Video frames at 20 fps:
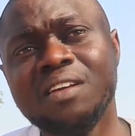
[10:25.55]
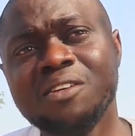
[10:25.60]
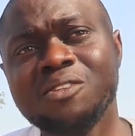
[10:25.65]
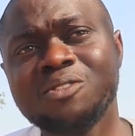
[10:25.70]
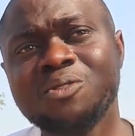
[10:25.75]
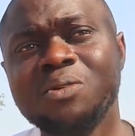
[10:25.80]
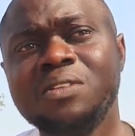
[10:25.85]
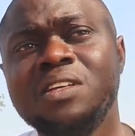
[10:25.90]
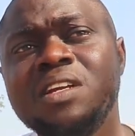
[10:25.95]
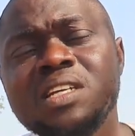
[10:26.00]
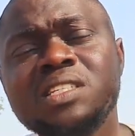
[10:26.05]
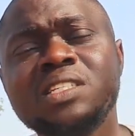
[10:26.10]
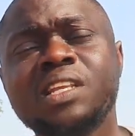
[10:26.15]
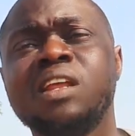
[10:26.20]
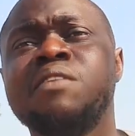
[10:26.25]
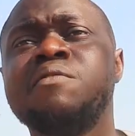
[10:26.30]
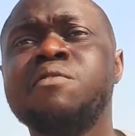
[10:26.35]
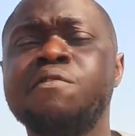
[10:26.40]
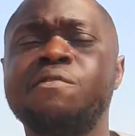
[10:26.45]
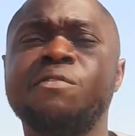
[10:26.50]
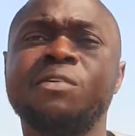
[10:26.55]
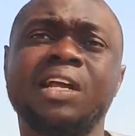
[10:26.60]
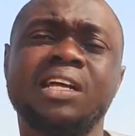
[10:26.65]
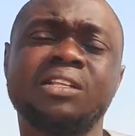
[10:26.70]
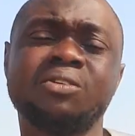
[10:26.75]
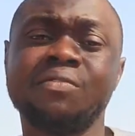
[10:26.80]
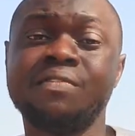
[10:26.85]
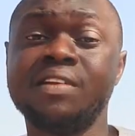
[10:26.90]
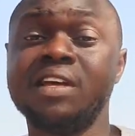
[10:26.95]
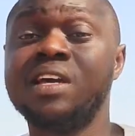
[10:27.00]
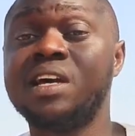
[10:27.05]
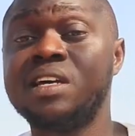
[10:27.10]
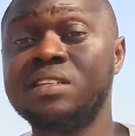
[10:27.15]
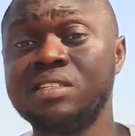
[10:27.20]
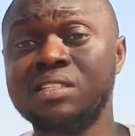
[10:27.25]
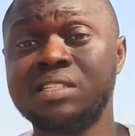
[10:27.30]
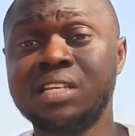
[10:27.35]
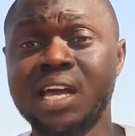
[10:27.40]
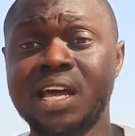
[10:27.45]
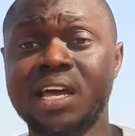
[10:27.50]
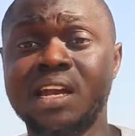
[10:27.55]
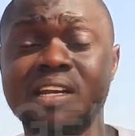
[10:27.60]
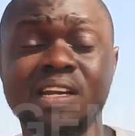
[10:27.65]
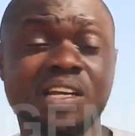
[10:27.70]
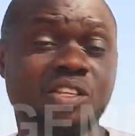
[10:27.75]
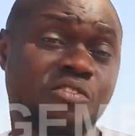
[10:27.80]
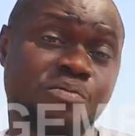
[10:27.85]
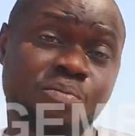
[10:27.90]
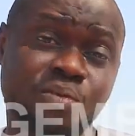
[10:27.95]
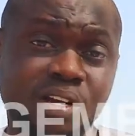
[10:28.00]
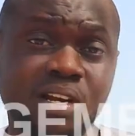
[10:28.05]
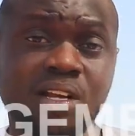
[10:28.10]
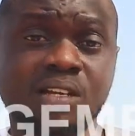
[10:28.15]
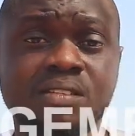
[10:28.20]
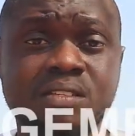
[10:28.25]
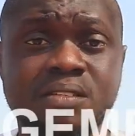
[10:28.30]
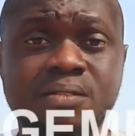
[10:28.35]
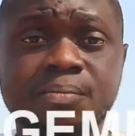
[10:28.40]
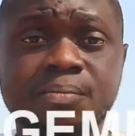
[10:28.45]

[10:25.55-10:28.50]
So the risk level for that of layers is higher than that of broilers.